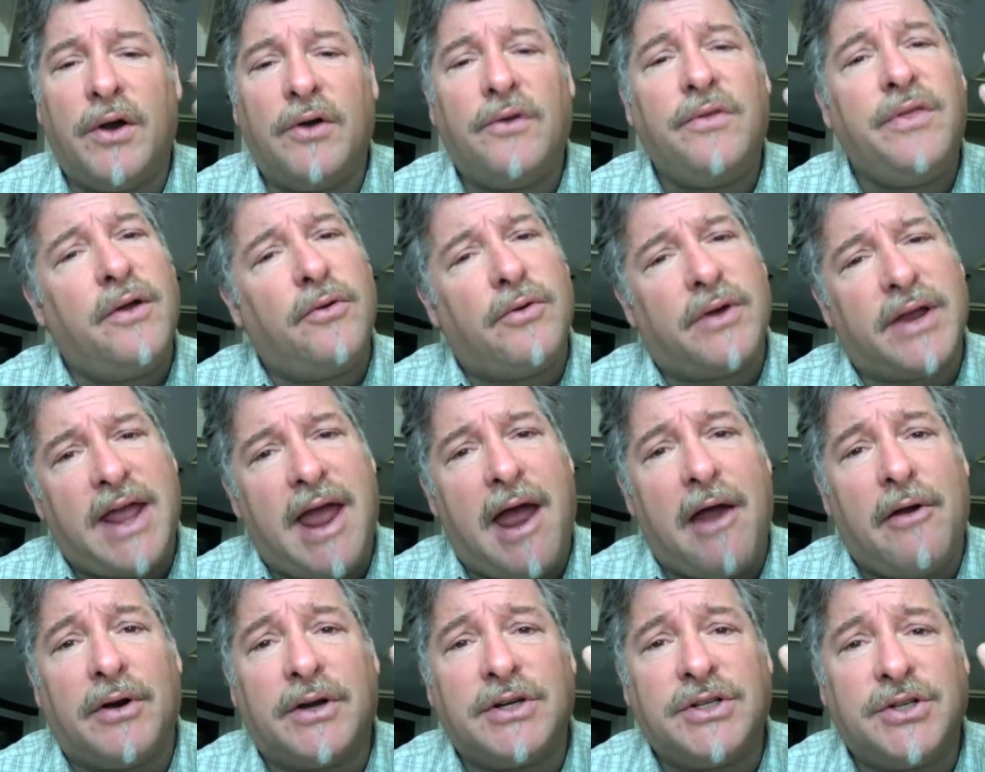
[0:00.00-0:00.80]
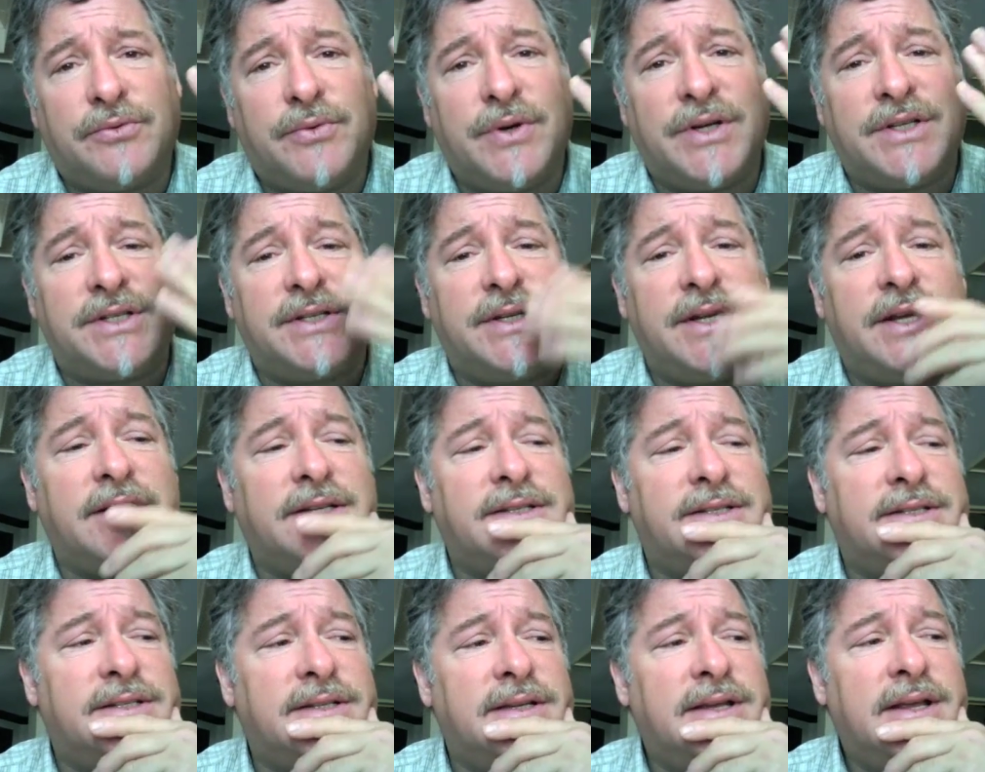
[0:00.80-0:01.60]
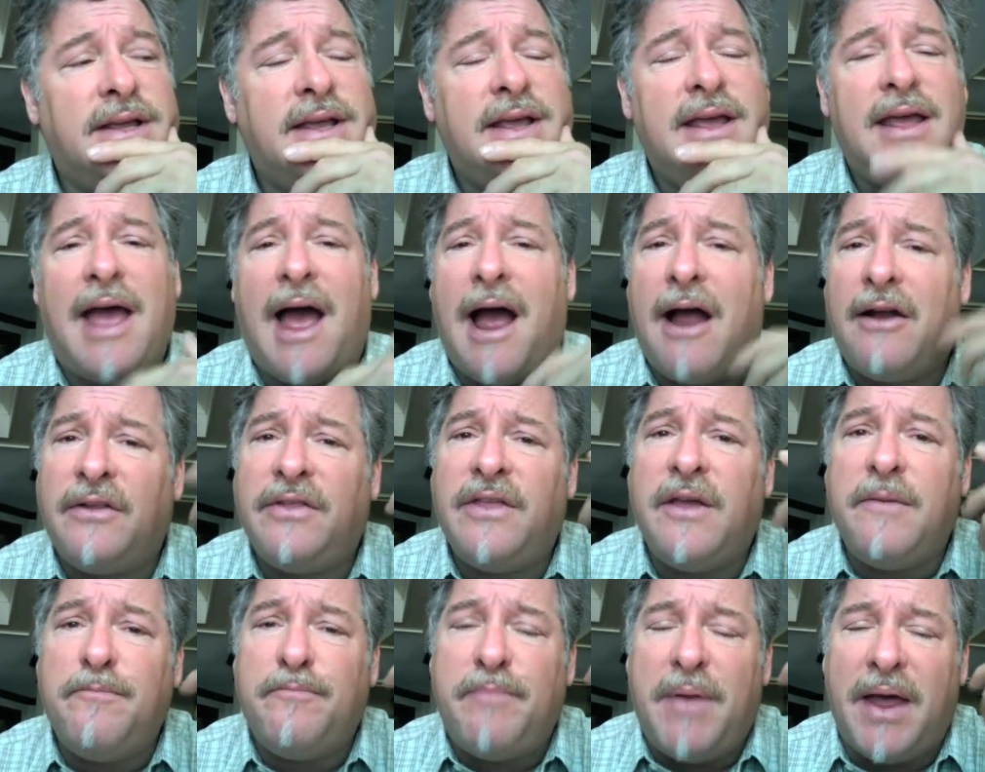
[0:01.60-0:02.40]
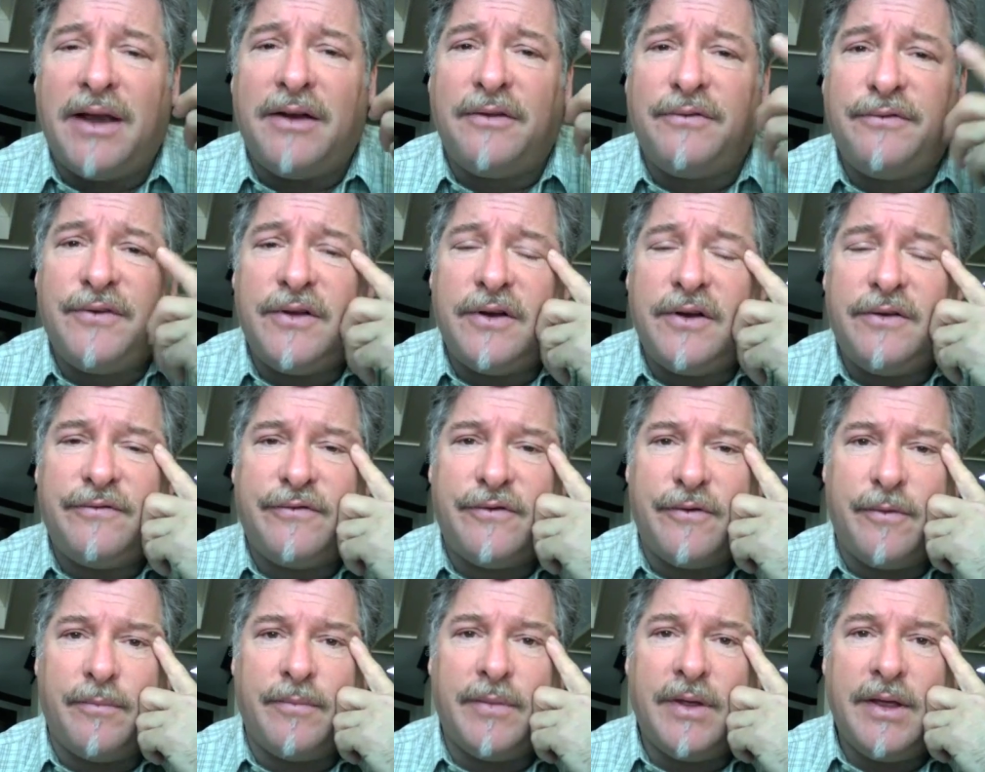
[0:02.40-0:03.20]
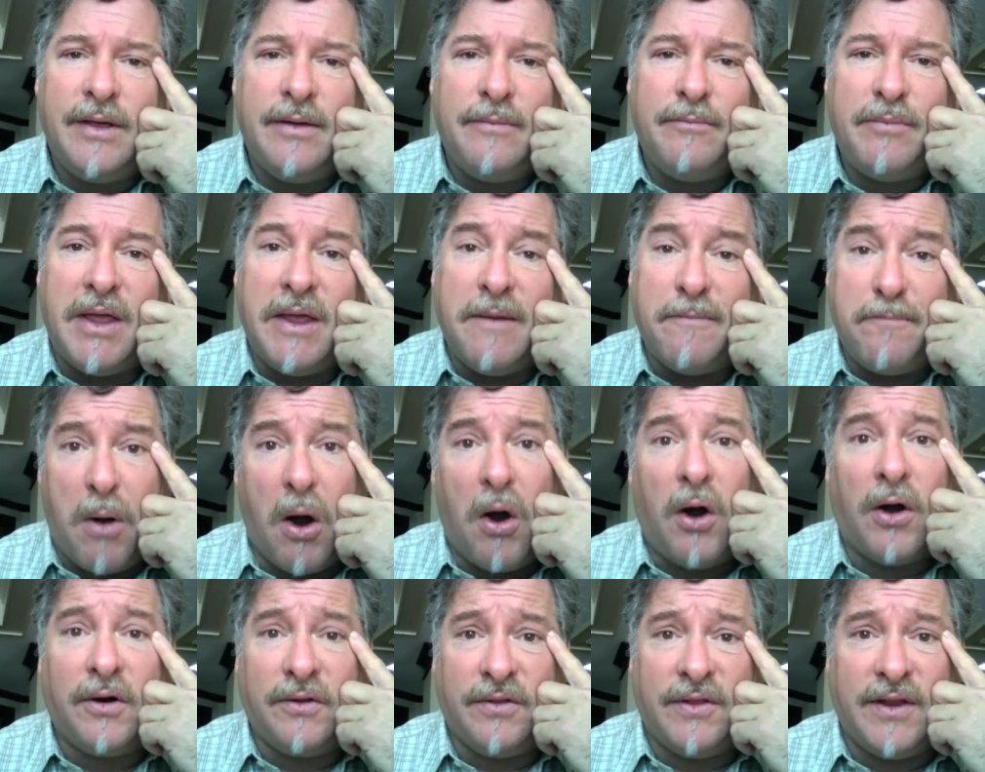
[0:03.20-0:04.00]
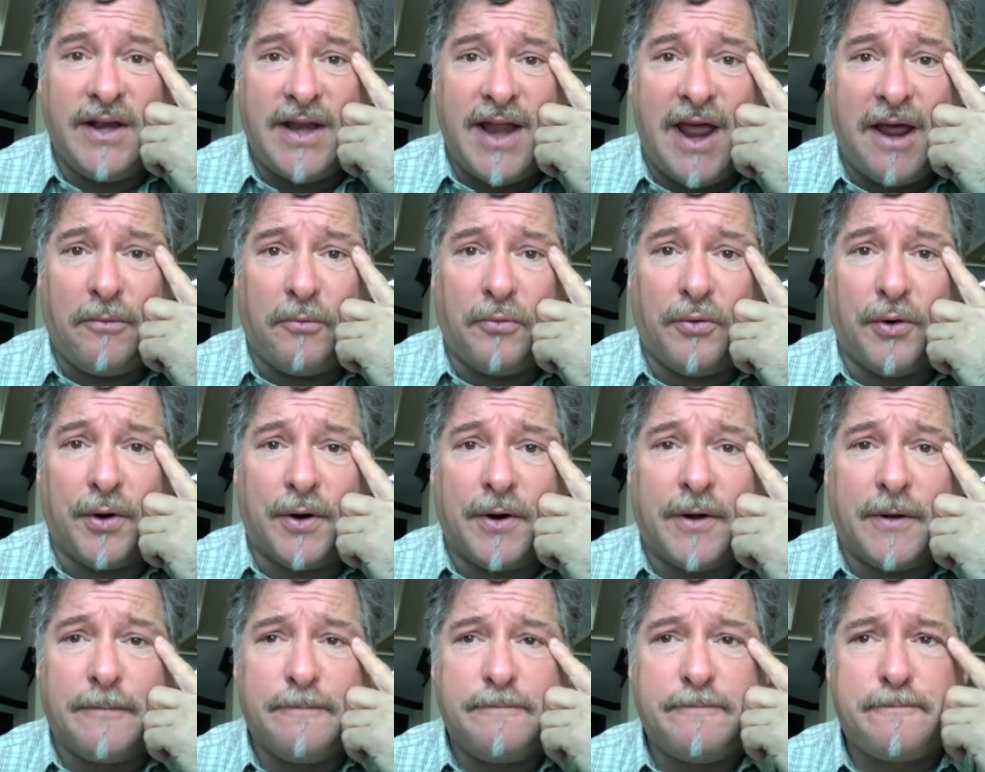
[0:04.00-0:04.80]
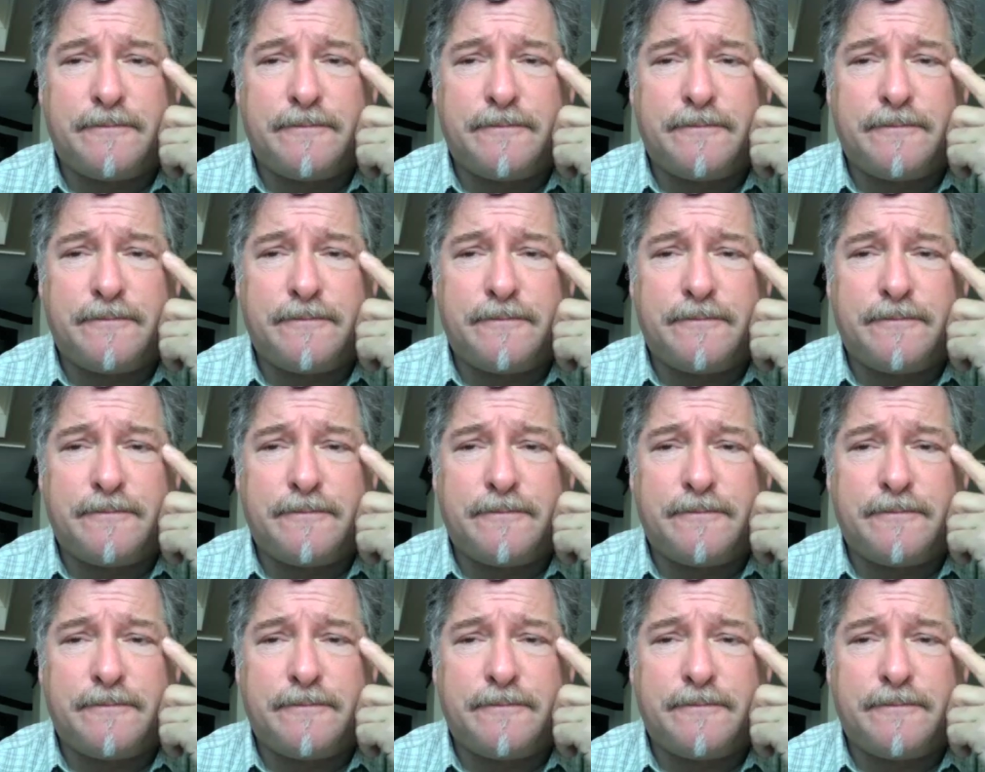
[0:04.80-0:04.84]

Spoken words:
are their characteristics? How do they benefit from being part of the network?